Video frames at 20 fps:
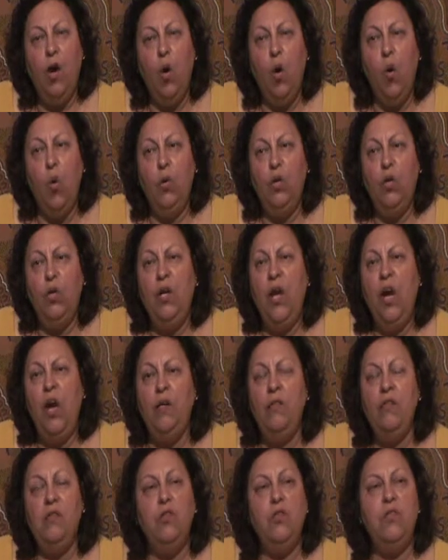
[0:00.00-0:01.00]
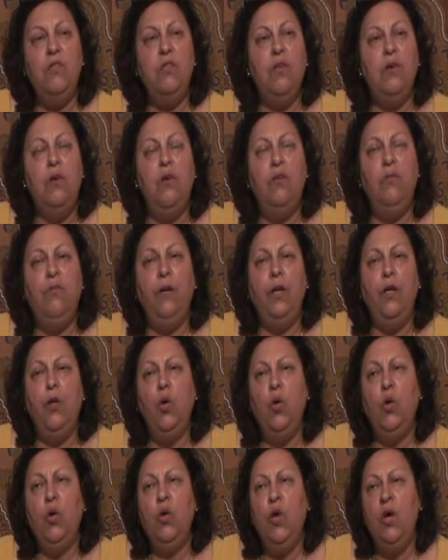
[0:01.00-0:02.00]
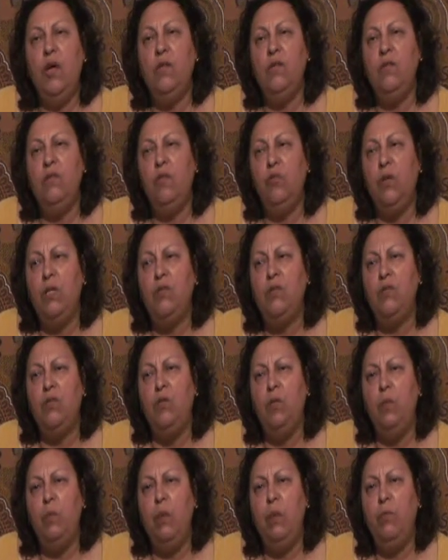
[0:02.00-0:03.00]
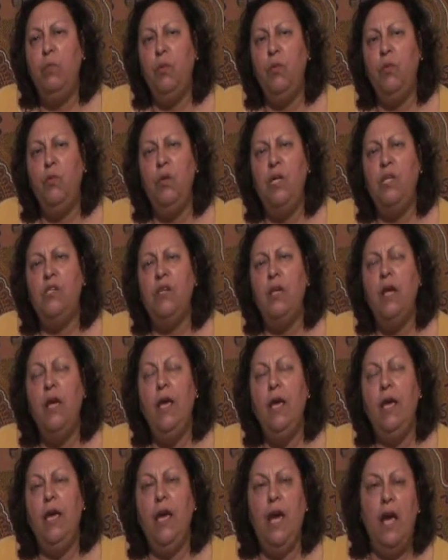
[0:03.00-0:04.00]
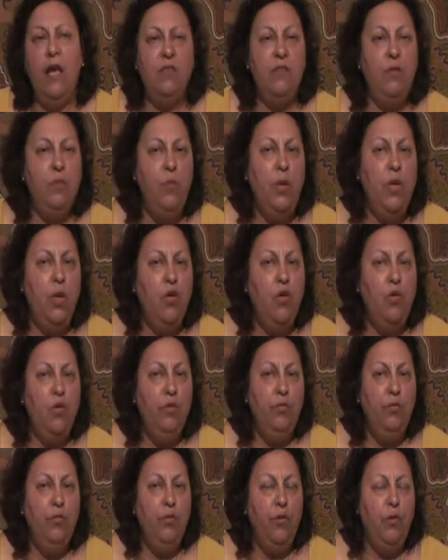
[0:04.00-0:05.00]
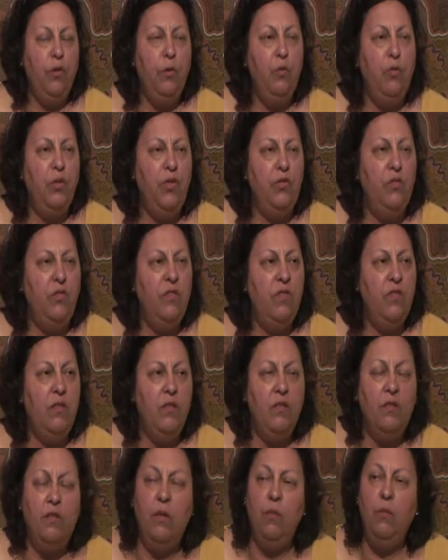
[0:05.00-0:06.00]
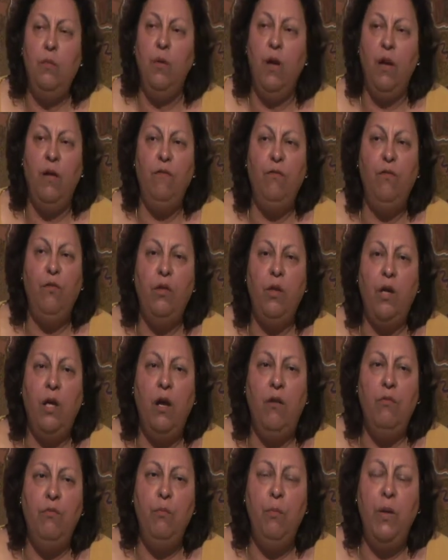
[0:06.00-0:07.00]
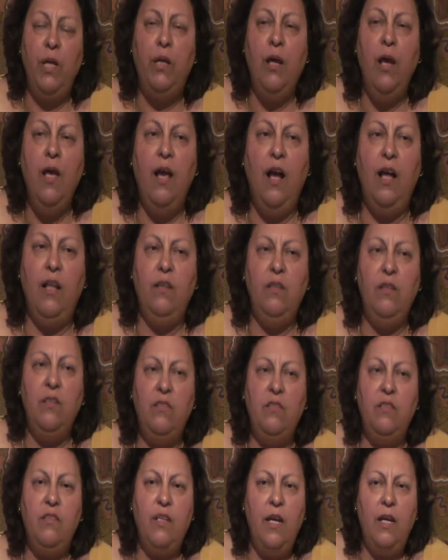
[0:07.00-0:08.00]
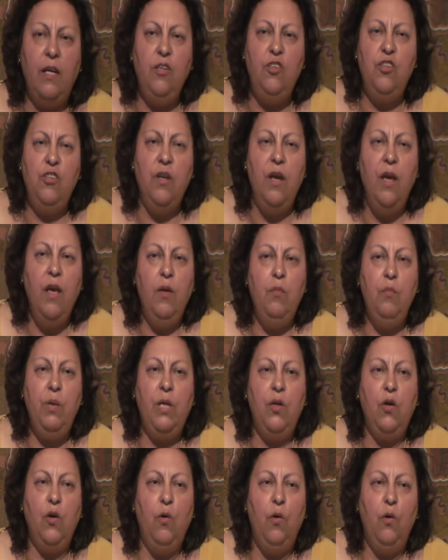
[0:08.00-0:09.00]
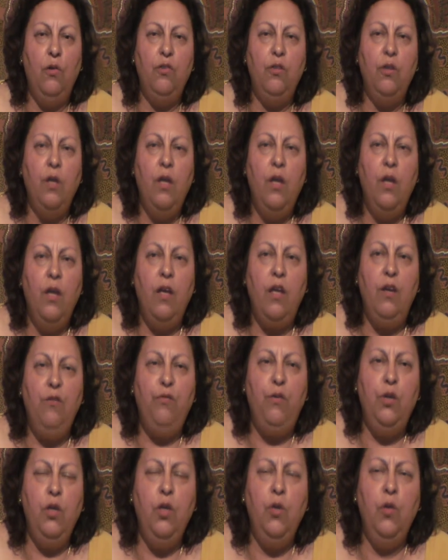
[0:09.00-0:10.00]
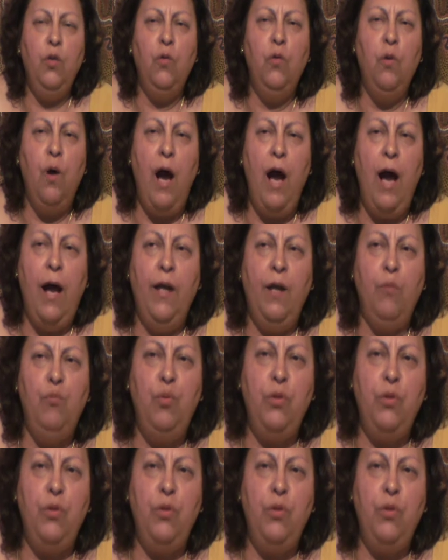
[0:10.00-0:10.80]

organized herself and organized the rest of the people, which it hasn't been good for the prison system and for the government at this stage, because if you are a